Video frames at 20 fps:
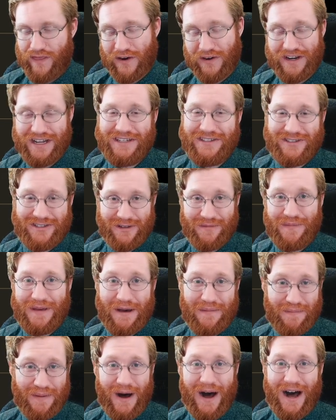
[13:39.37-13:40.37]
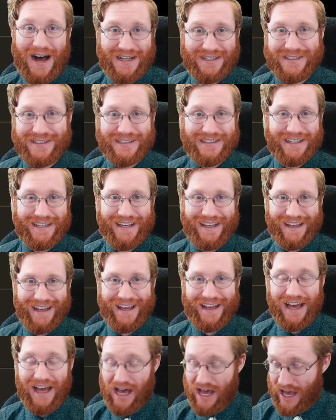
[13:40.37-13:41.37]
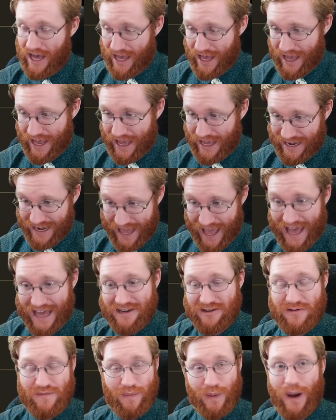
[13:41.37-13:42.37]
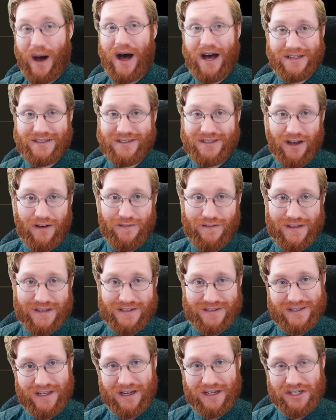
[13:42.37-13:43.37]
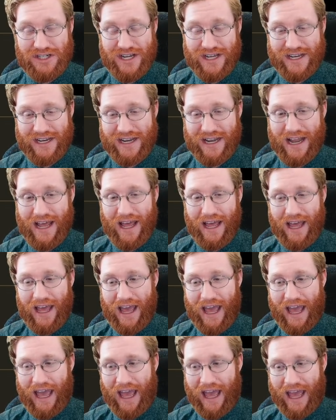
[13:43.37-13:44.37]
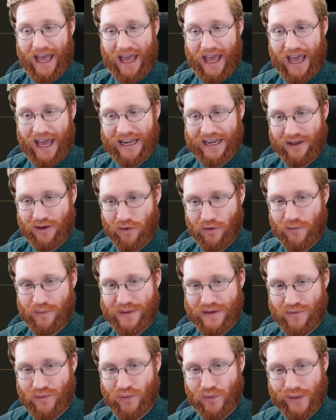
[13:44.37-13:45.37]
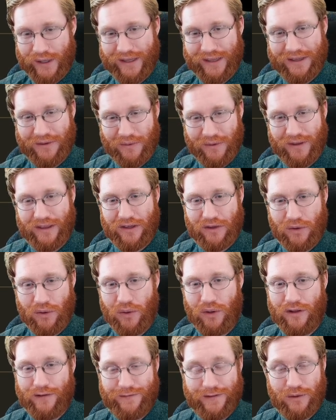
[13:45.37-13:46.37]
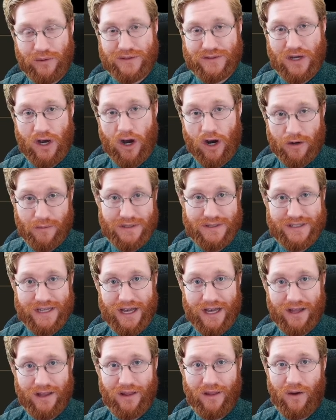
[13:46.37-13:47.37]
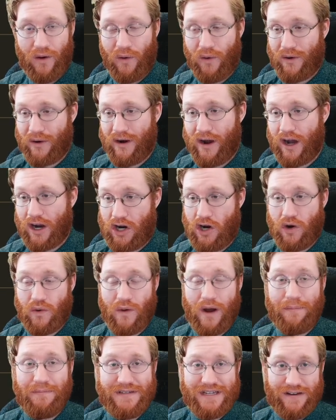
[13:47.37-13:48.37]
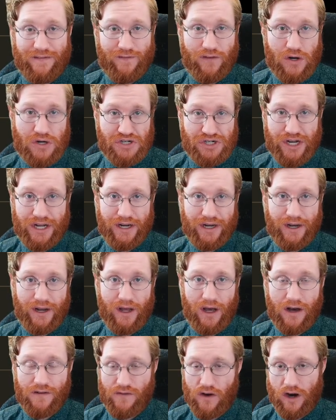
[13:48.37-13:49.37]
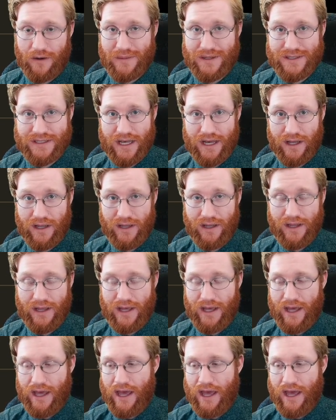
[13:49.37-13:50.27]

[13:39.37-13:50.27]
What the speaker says: there needs to be a boss, an end boss of this dungeon, and it would be really, really cool if it was Armazel or a corrupted version of Armazel.